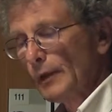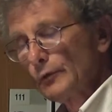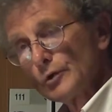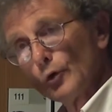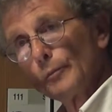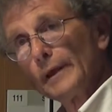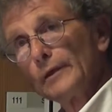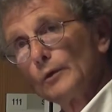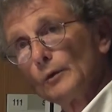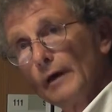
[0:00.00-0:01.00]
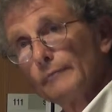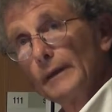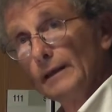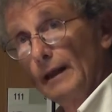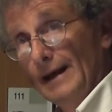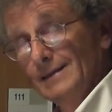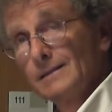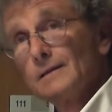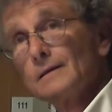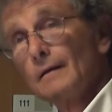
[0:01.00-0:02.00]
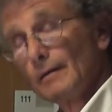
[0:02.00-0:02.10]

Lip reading: you told me you love me less.